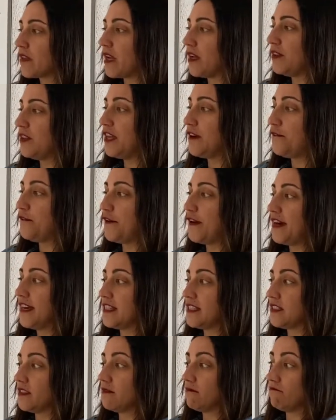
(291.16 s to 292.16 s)

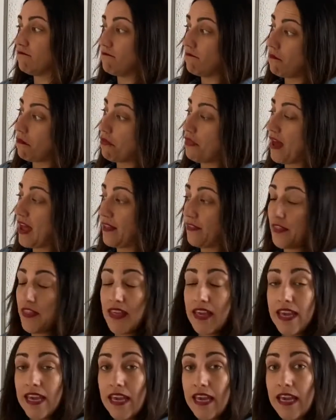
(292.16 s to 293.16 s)
different than
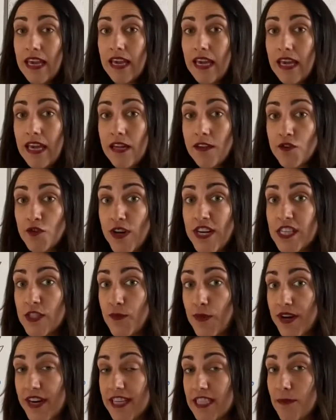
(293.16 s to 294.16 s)
the
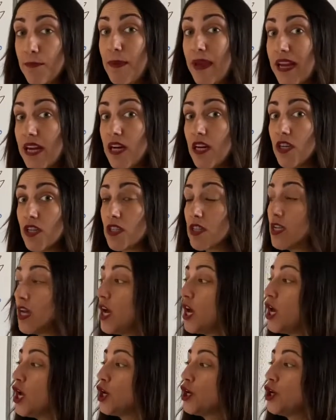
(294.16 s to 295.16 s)
transparent because
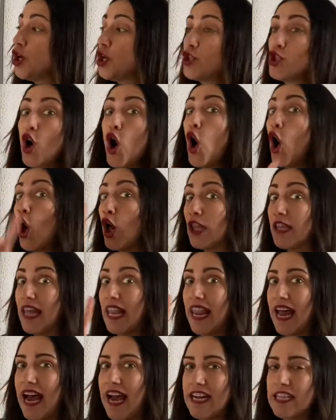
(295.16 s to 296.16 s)
not all the
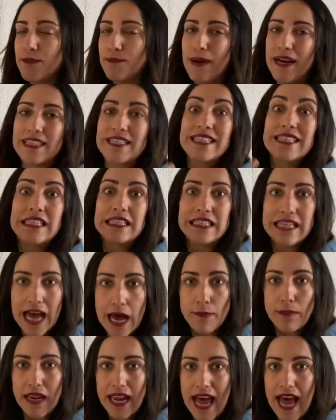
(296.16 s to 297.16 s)
light, but
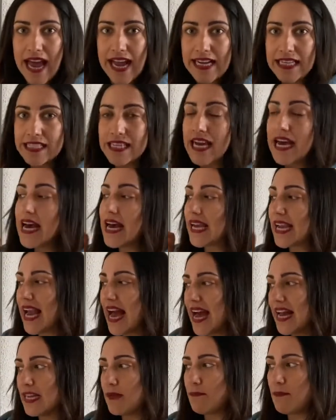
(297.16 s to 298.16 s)
some light
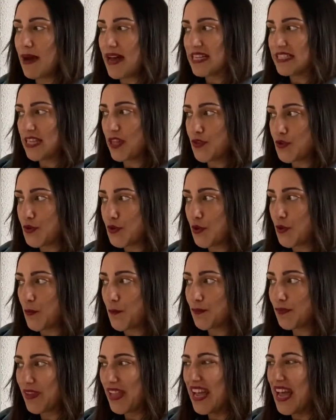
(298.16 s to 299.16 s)
can pass through.
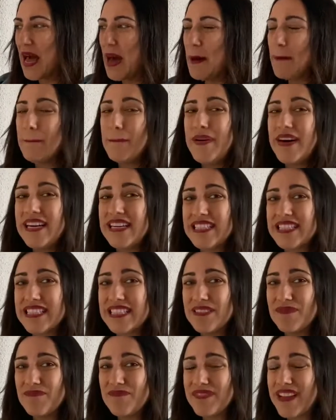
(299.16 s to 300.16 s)
But
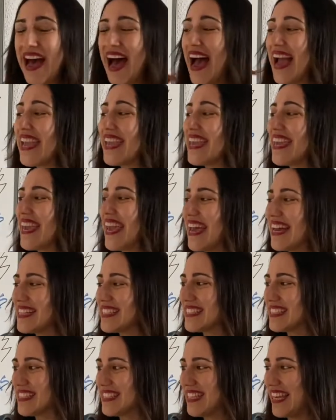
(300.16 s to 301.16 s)
I can't
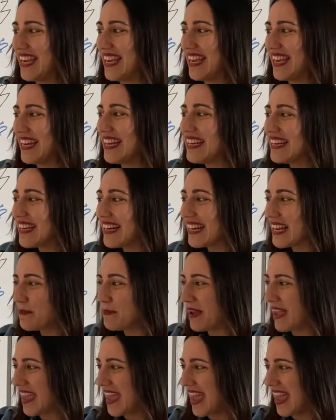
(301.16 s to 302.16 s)
see clearly
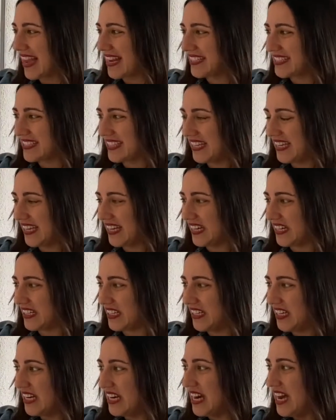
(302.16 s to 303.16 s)
my hand
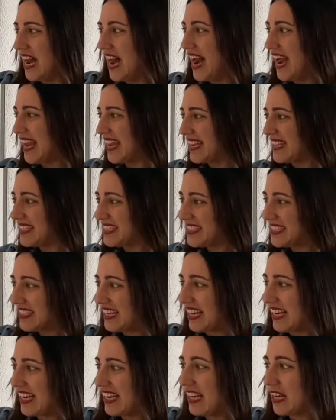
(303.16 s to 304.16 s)
here I can see
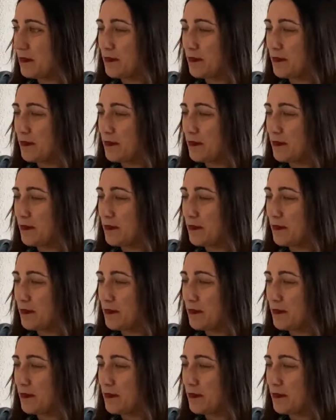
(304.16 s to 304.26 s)
a little